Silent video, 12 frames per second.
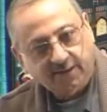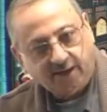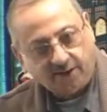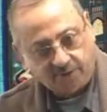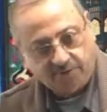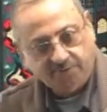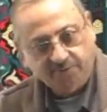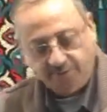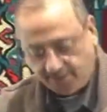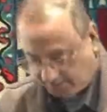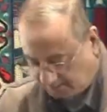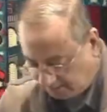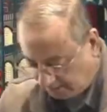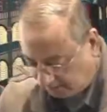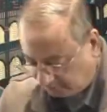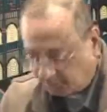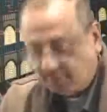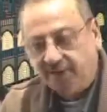Are you with me?
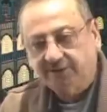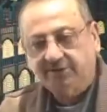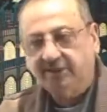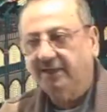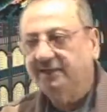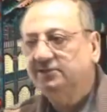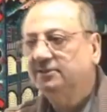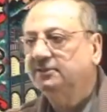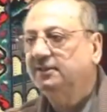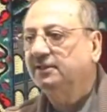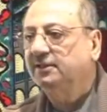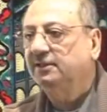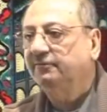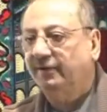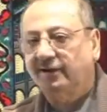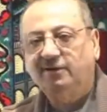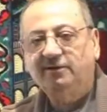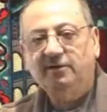Abdullah studies in the
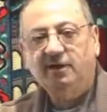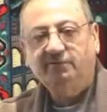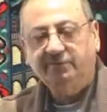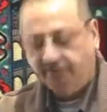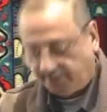faculty of